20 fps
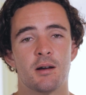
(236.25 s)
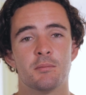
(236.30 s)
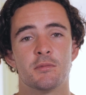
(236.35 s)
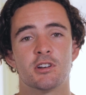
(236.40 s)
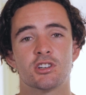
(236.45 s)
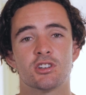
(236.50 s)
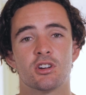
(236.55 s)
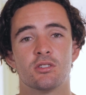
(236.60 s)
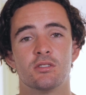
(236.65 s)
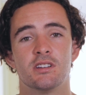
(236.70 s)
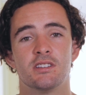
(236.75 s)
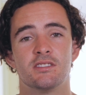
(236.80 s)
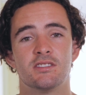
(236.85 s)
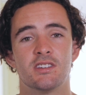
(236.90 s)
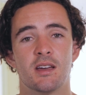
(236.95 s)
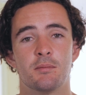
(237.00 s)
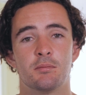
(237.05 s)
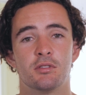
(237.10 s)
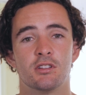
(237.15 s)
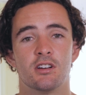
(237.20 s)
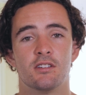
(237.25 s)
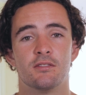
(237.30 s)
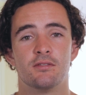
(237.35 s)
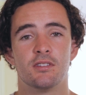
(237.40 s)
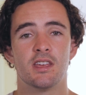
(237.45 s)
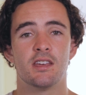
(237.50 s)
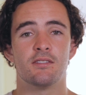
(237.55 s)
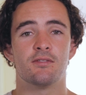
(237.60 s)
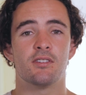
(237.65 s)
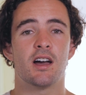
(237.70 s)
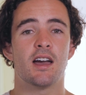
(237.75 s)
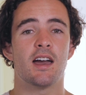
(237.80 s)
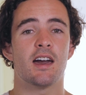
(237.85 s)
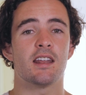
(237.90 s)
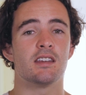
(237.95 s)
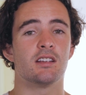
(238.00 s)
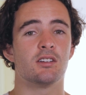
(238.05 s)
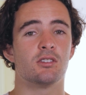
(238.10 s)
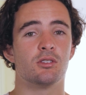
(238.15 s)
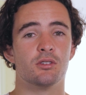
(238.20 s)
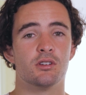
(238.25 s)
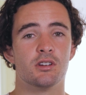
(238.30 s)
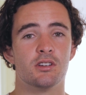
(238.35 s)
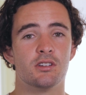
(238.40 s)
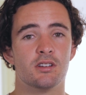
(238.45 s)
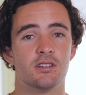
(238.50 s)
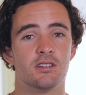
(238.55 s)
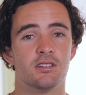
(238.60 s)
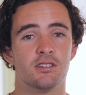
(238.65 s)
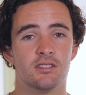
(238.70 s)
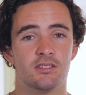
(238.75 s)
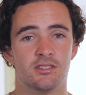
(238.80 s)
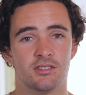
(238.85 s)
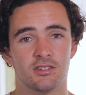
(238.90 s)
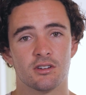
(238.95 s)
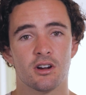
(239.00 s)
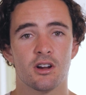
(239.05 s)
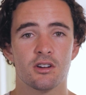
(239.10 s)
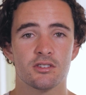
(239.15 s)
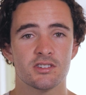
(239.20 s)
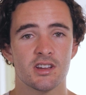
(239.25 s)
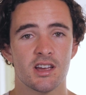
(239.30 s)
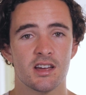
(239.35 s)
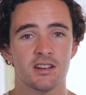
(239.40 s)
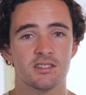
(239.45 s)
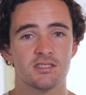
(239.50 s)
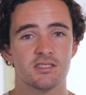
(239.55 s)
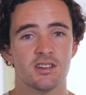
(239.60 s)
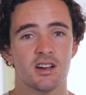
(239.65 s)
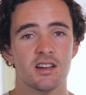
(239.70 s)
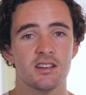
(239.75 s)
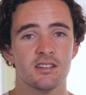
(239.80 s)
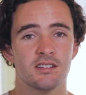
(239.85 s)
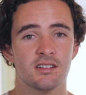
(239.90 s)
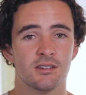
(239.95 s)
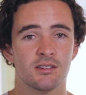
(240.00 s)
I'm going to show an example of if I had included 0 sound design,